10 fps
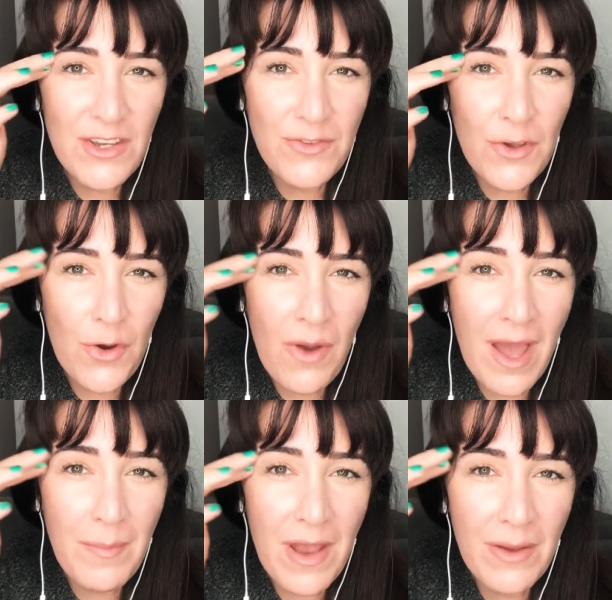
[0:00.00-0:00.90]
of your
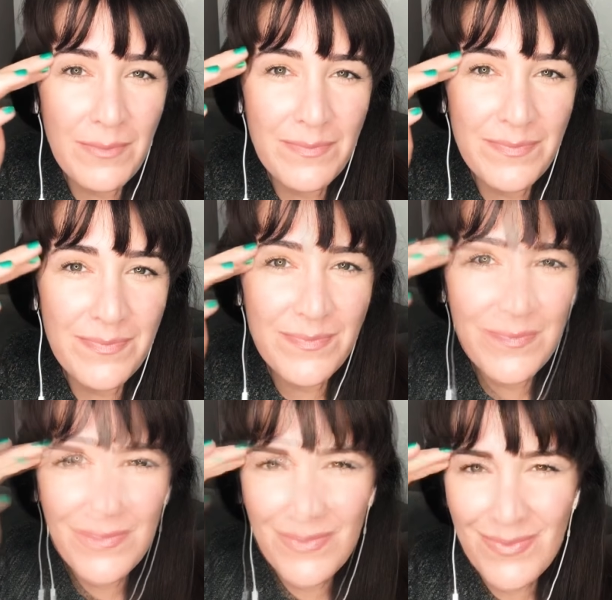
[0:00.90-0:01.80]
eyebrow.
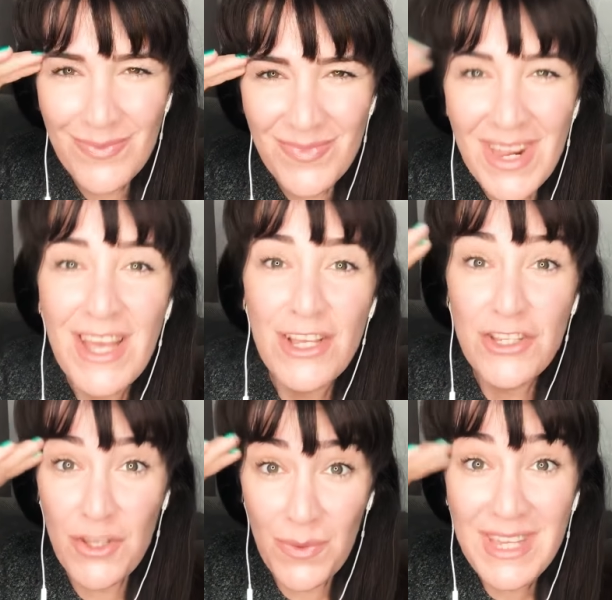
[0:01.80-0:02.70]

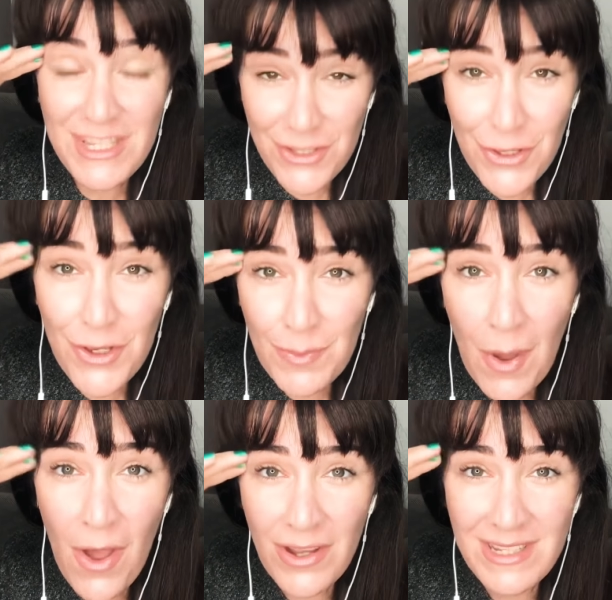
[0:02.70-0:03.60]
So this third
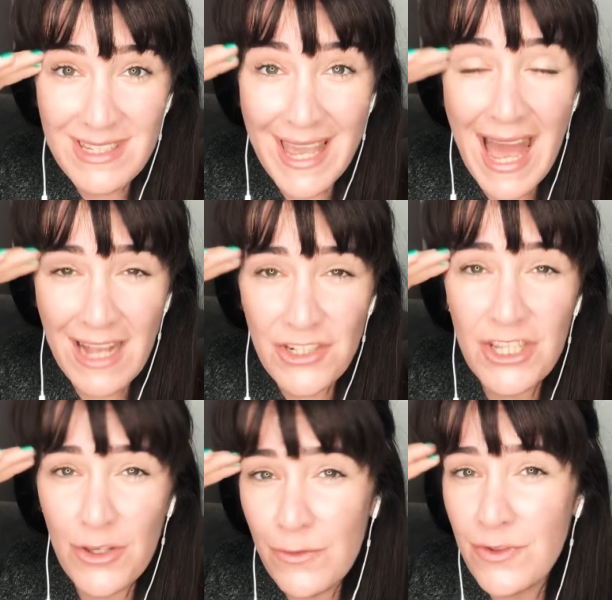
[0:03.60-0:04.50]
point, it
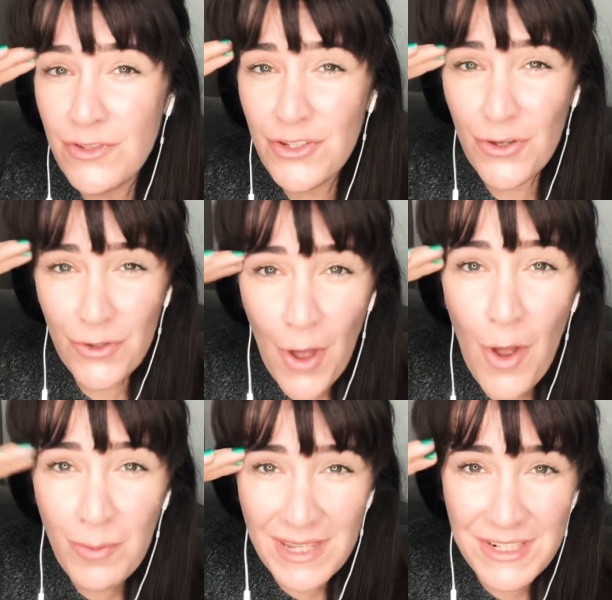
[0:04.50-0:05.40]
actually governs your
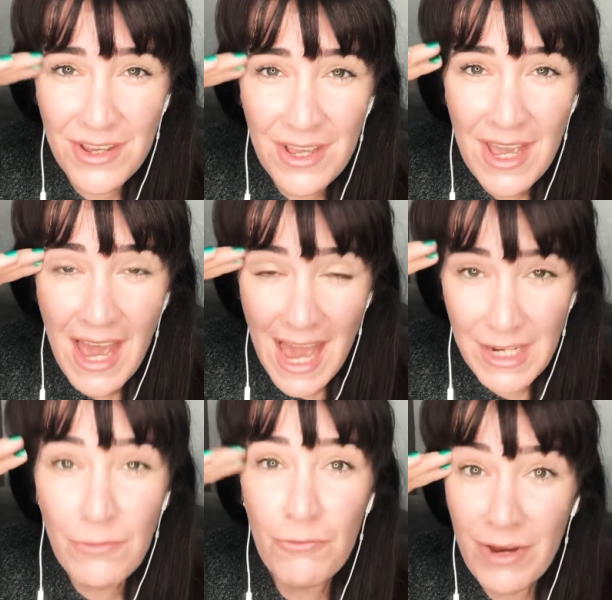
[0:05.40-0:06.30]
gallbladder, and
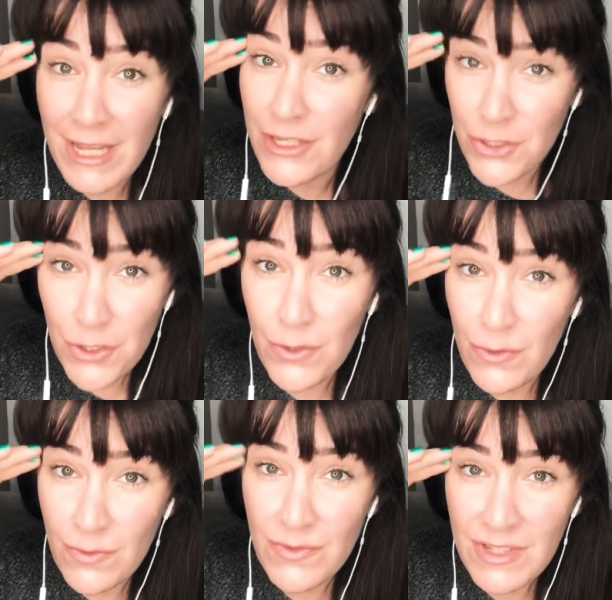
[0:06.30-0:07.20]
it really
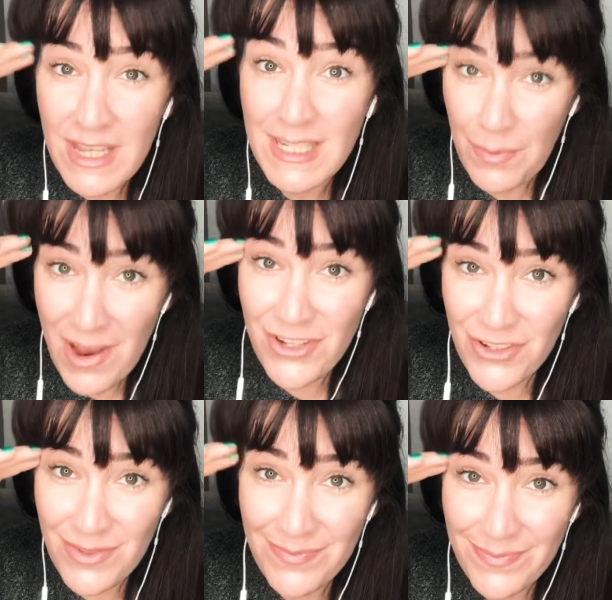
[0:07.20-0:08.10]
soothes
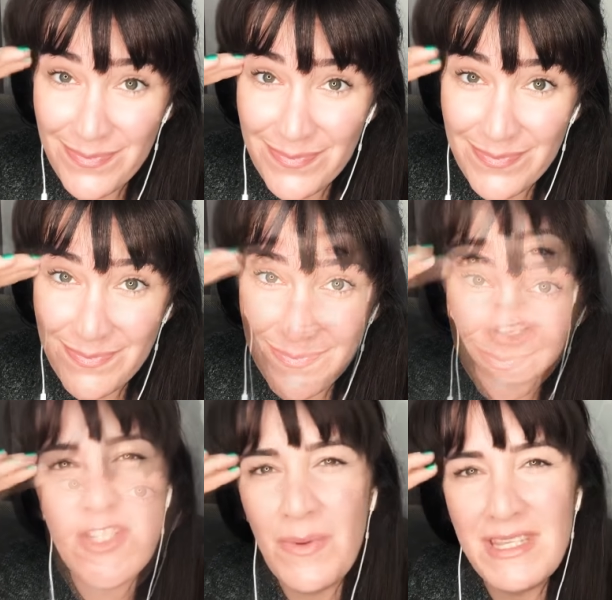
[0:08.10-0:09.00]
depression.
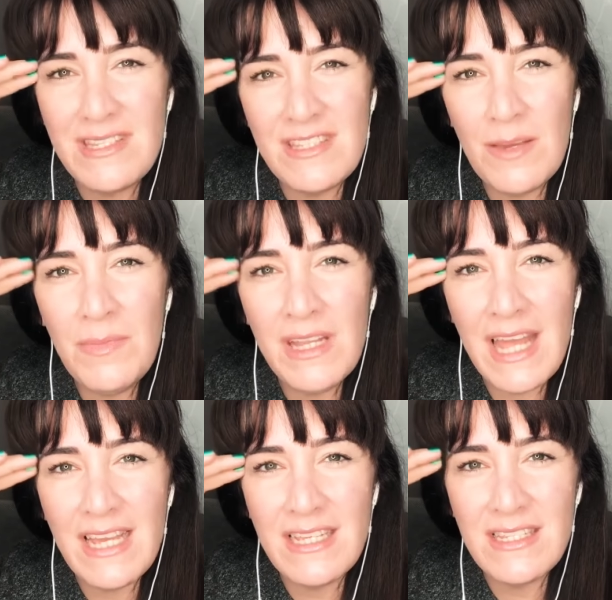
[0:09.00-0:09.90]
So it
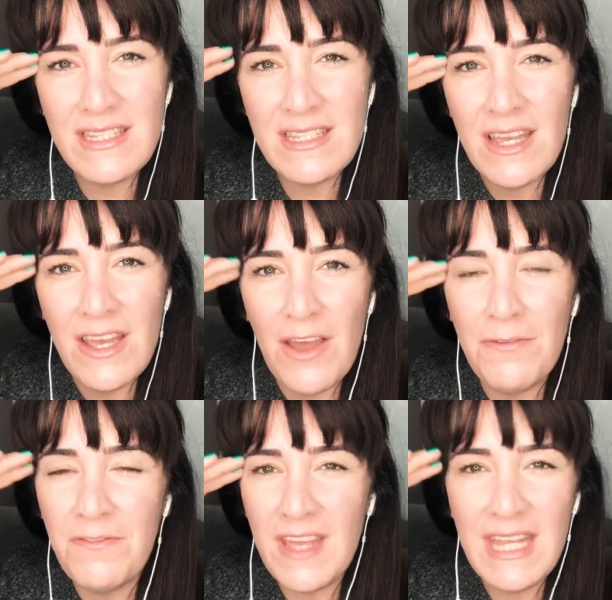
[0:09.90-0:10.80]
stimulates a
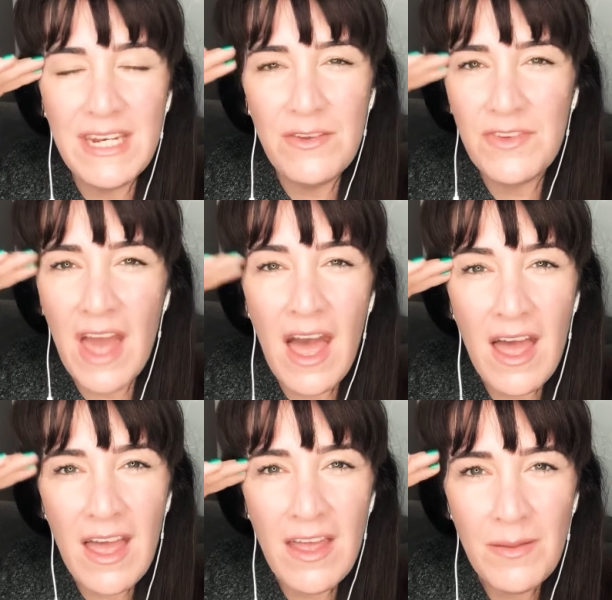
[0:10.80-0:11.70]
feeling of
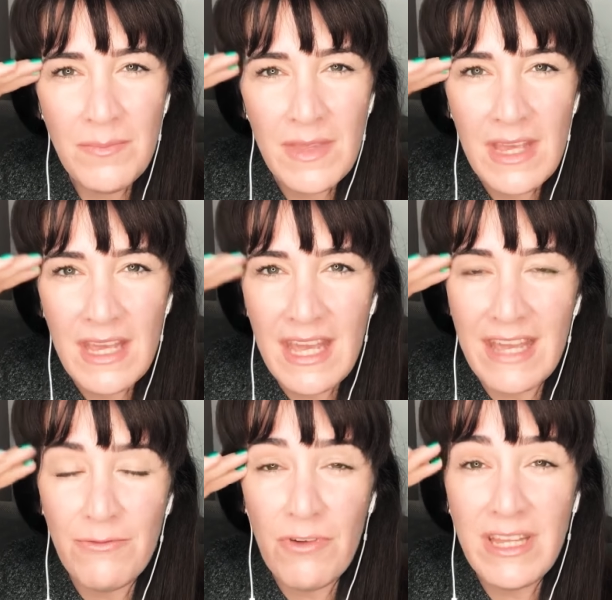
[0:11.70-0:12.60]
calm.
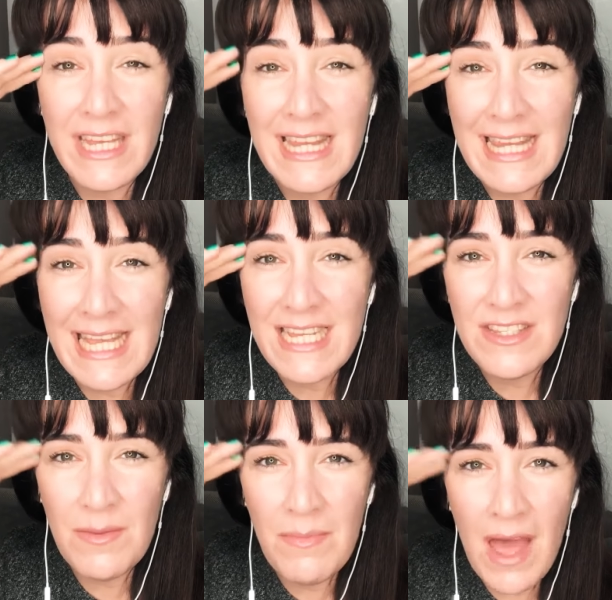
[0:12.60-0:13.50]
It really clears
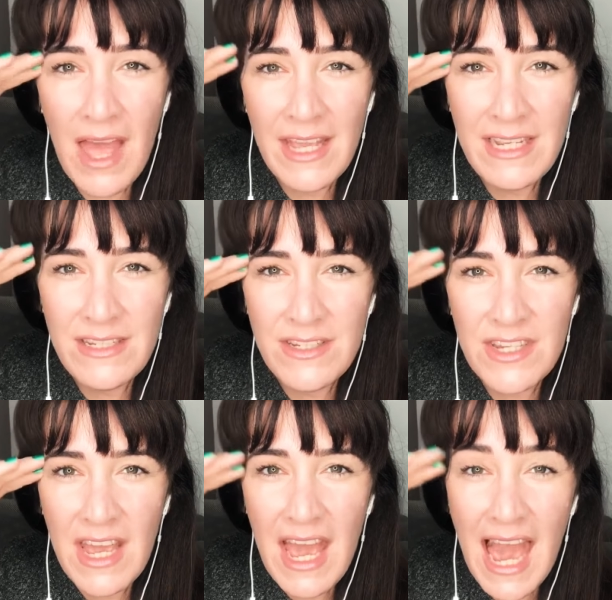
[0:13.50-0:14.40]
the mind,
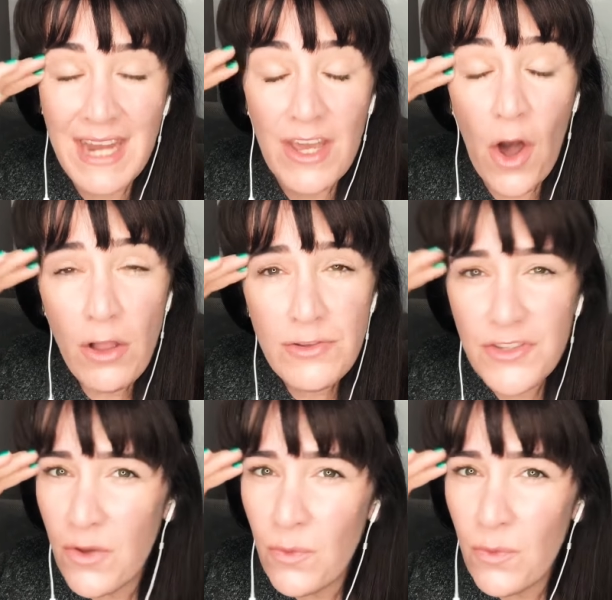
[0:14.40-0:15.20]
and it also